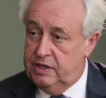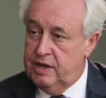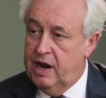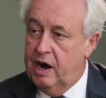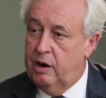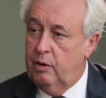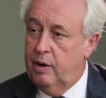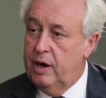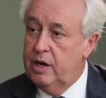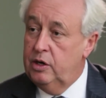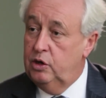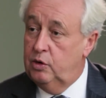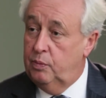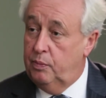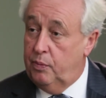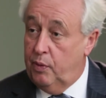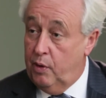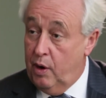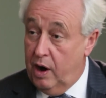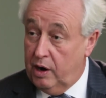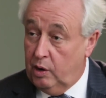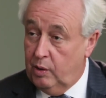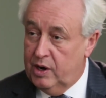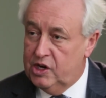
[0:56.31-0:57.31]
narrowing the
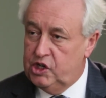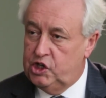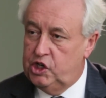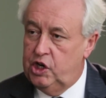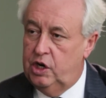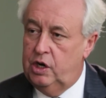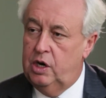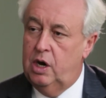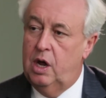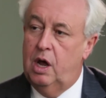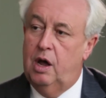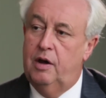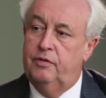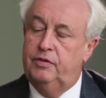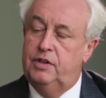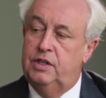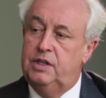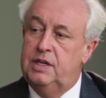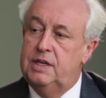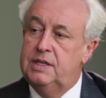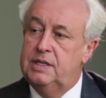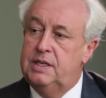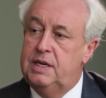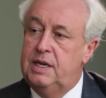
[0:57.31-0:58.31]
progression of the
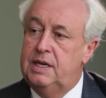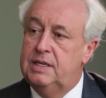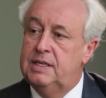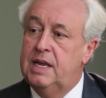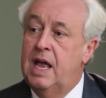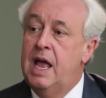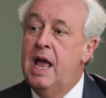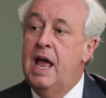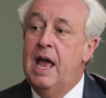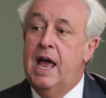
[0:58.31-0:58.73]
disease,